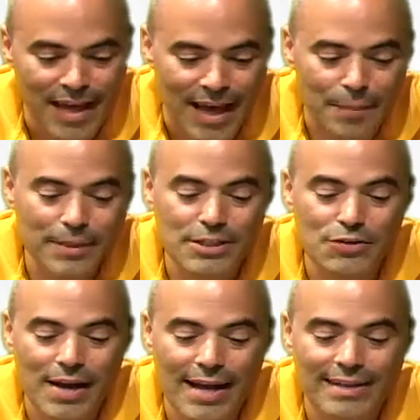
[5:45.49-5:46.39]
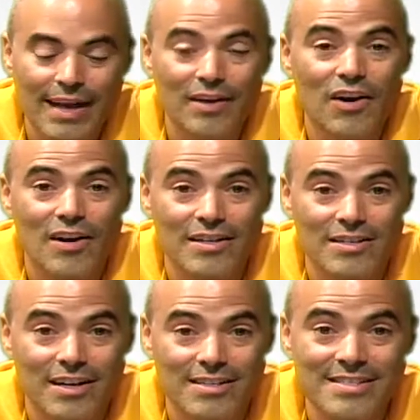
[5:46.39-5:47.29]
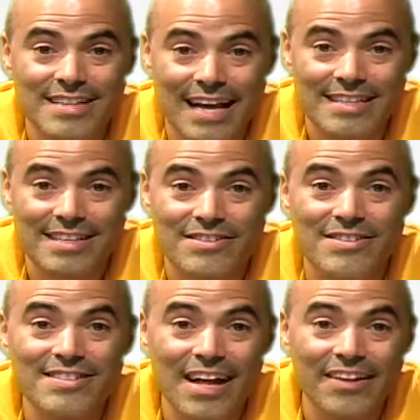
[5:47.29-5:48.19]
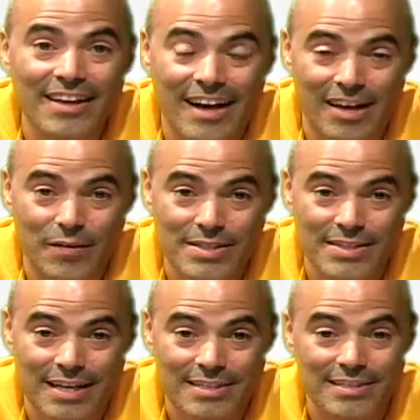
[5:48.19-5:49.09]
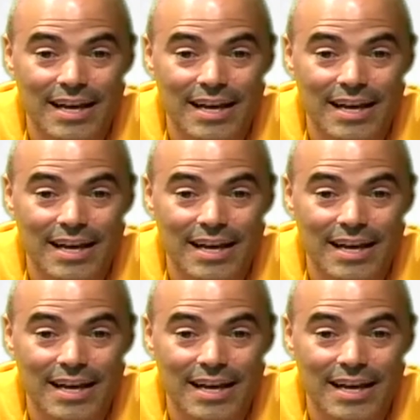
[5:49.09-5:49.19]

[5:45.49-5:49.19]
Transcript: Apple has cracked down hard on sites that are selling iOS 6.